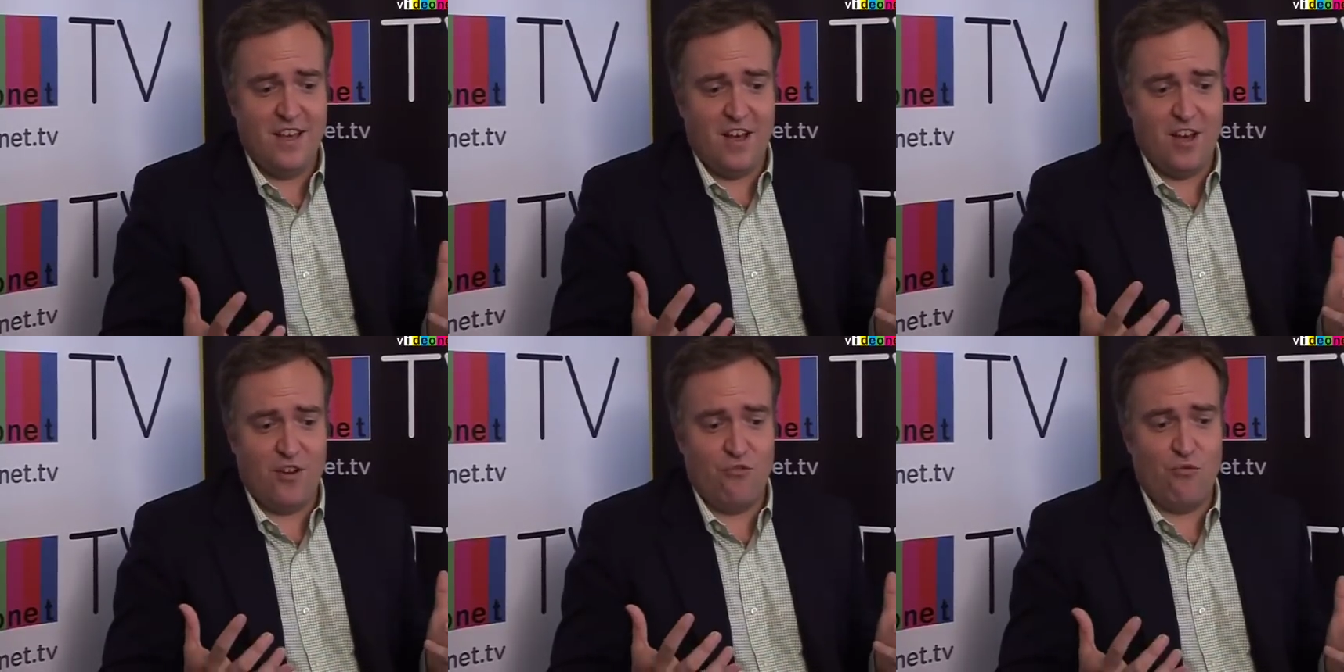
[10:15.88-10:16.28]

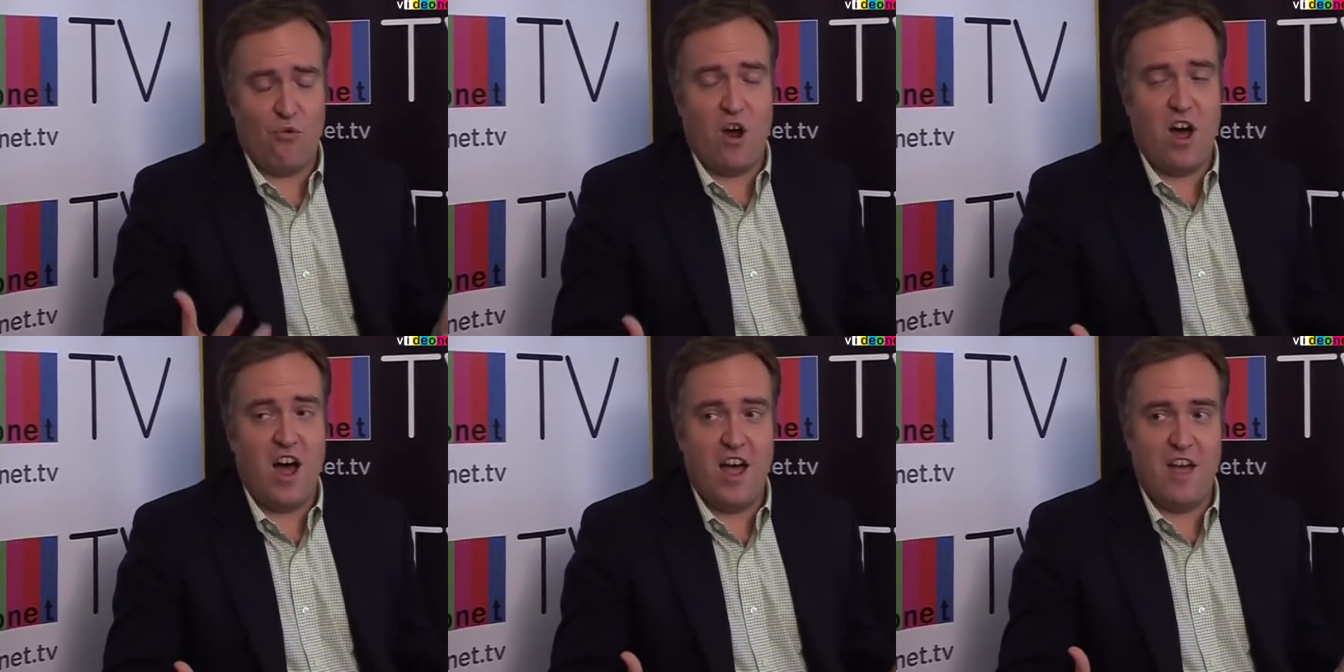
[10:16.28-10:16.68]
a
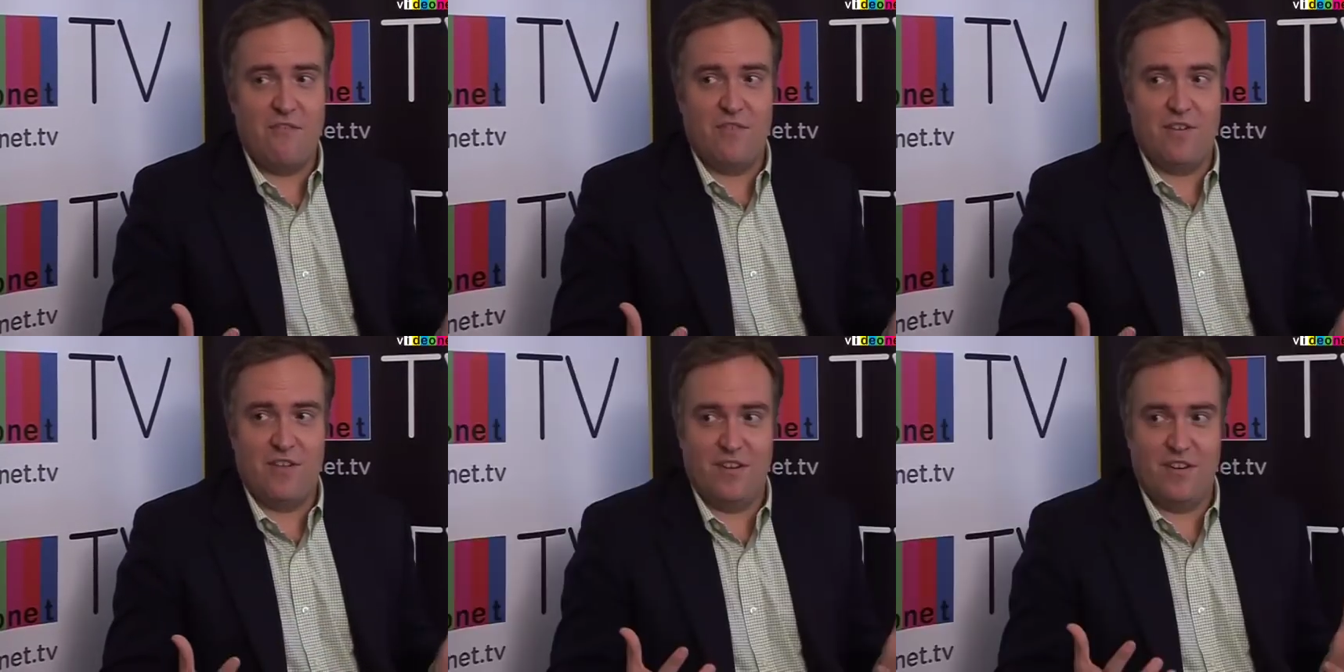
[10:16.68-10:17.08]
drive
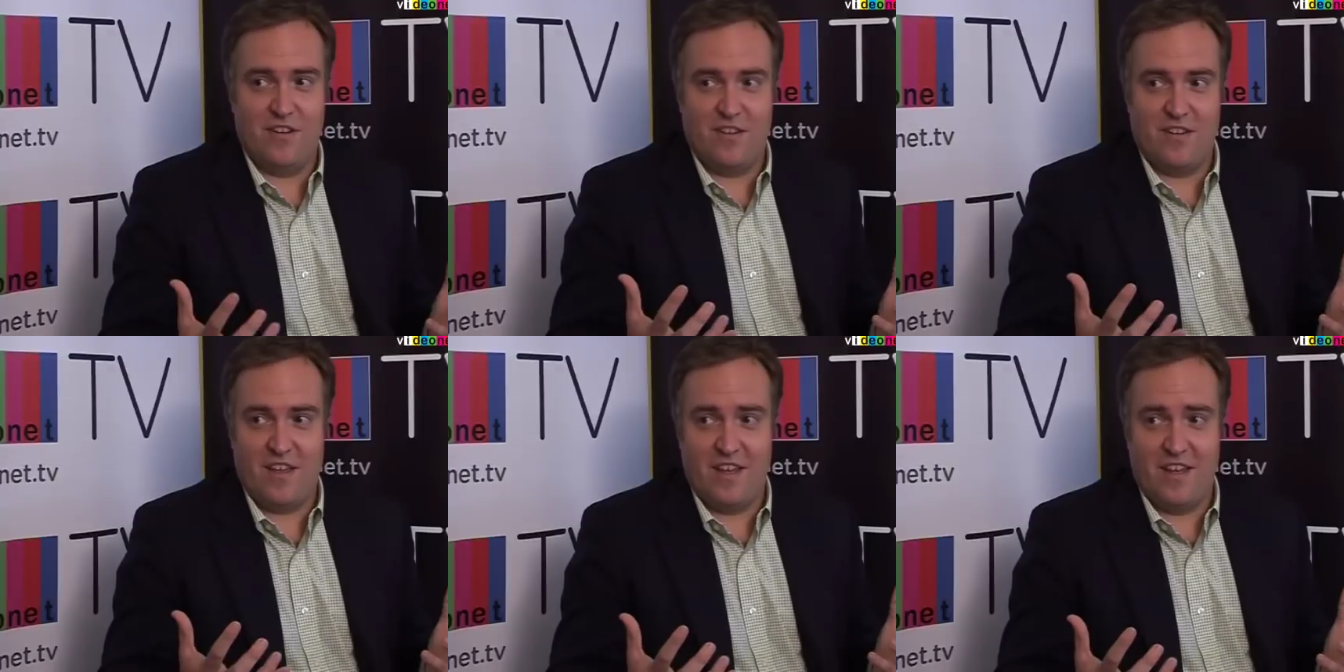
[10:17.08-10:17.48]

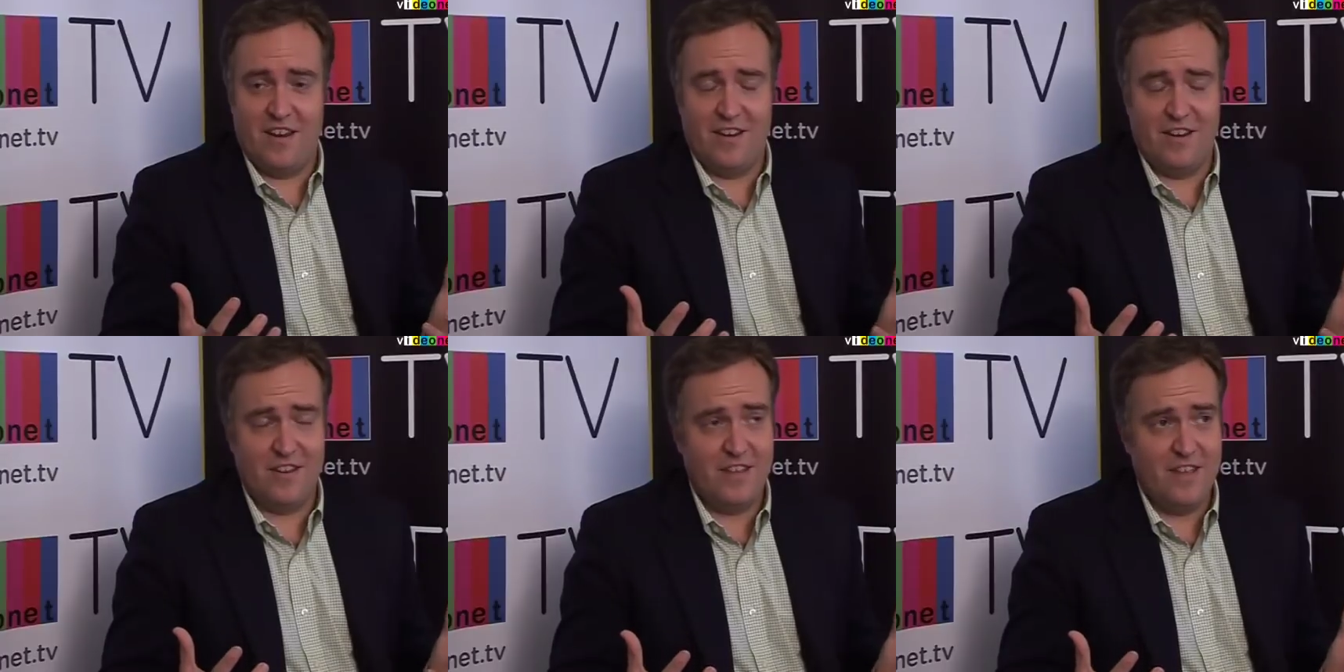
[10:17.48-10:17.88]

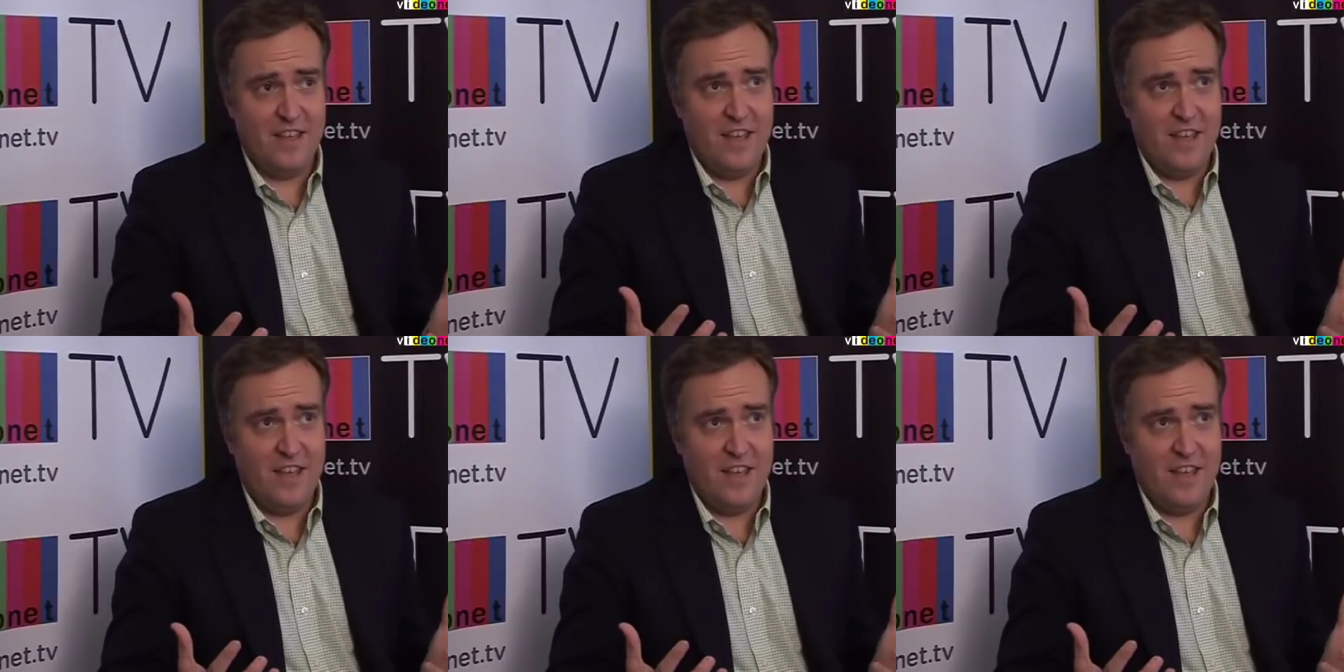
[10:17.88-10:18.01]
and